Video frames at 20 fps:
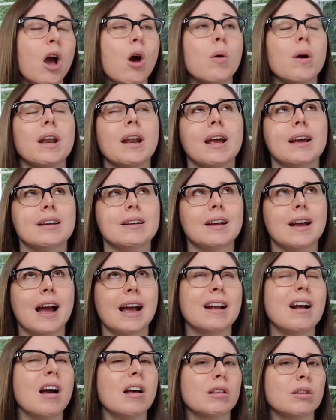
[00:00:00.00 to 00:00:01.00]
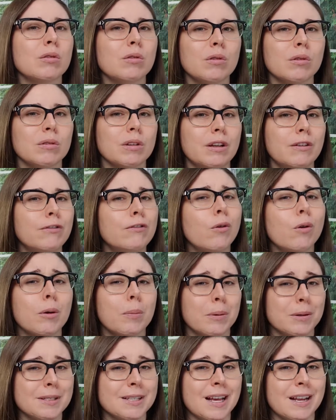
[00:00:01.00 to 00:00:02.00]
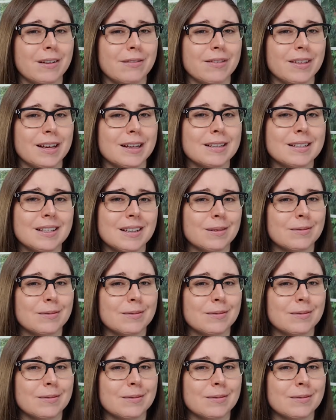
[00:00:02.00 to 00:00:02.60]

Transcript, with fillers: Oh, and I, I got through only 4% of this.